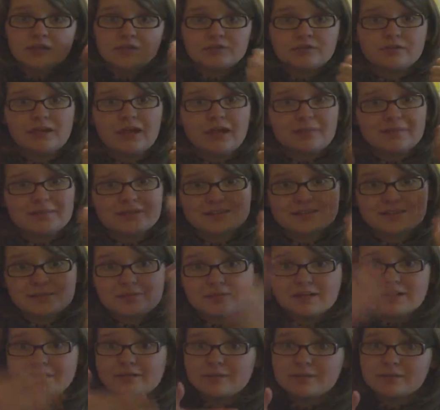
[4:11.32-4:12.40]
So yeah, I'm going to stop
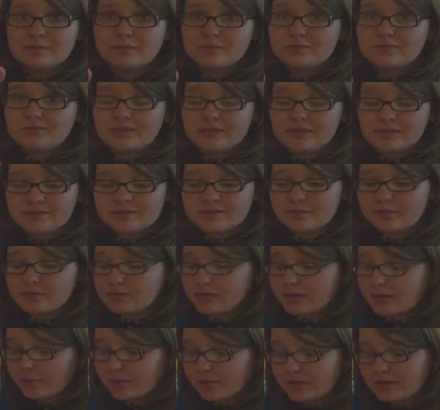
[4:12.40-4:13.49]
talking about the movie now because I've been
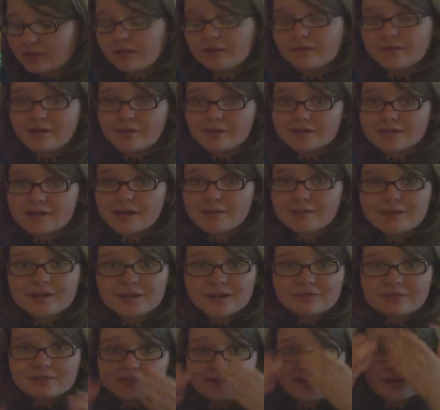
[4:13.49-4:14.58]
rambling a long time and
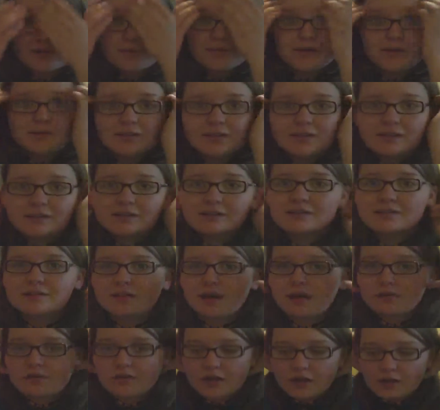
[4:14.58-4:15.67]
I have to talk about knitting and
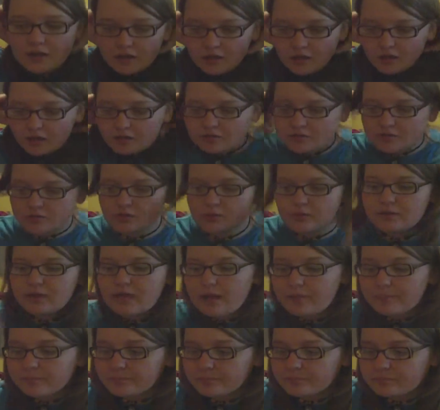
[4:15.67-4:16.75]
stuff. So
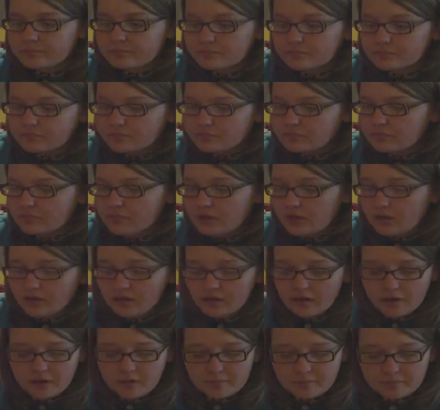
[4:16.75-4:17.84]
yeah.
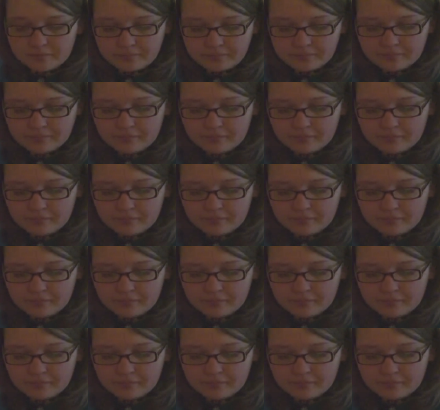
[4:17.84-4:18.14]
Um,